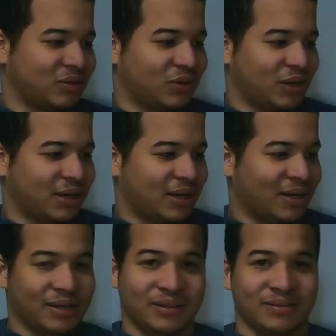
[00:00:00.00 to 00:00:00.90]

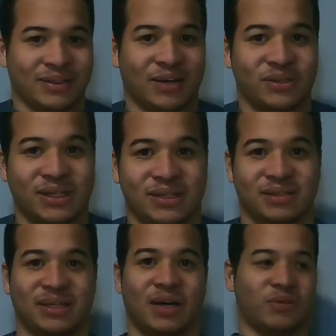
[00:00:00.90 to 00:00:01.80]
And that was
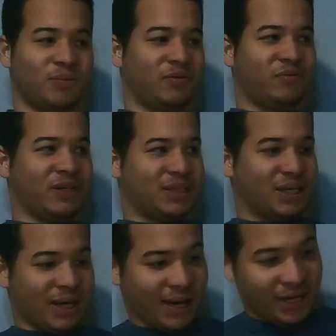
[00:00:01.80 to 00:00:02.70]
it. That was me
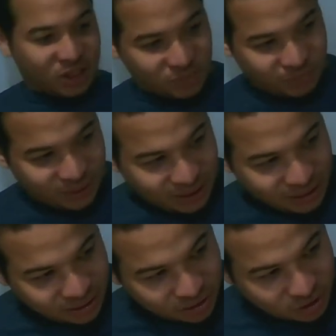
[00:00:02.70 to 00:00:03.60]
fixing a
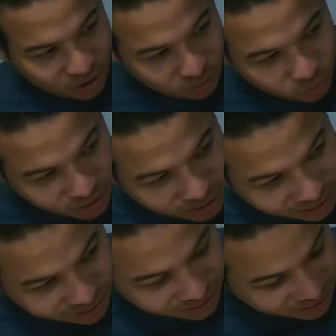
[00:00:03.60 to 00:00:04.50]
HP
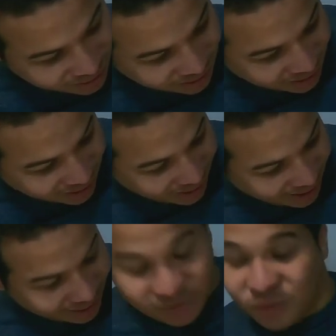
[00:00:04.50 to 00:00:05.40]
all-in-one.
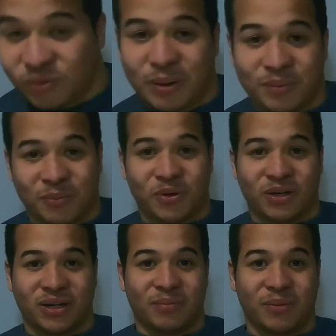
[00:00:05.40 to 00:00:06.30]
I don't remember the
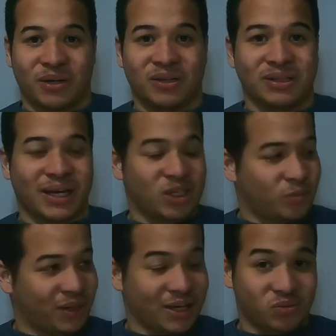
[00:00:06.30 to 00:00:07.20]
model number because
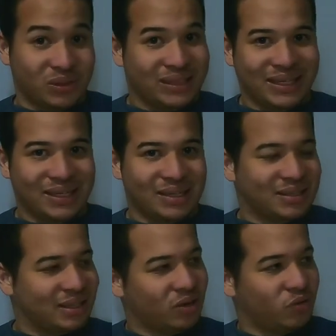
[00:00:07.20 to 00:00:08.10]
HP has
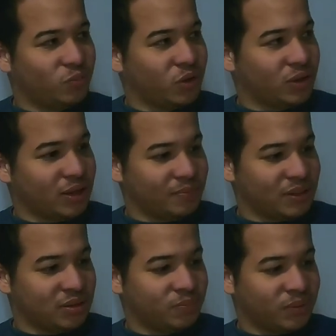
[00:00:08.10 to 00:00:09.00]
ridiculously long model
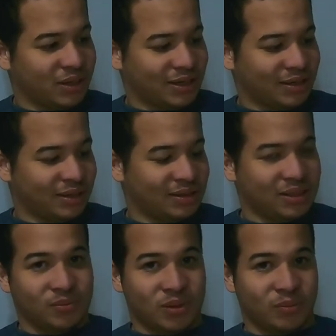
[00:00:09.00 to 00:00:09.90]
numbers, but it
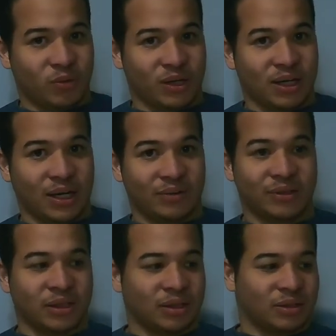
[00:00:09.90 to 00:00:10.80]
seems to be working now.
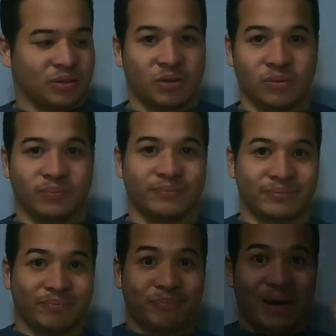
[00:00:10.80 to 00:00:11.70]
So,
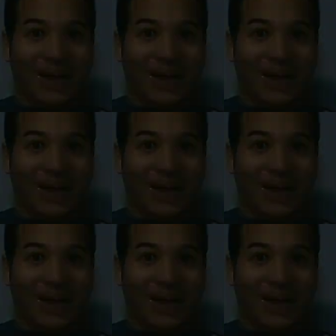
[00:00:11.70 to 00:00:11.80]
bye.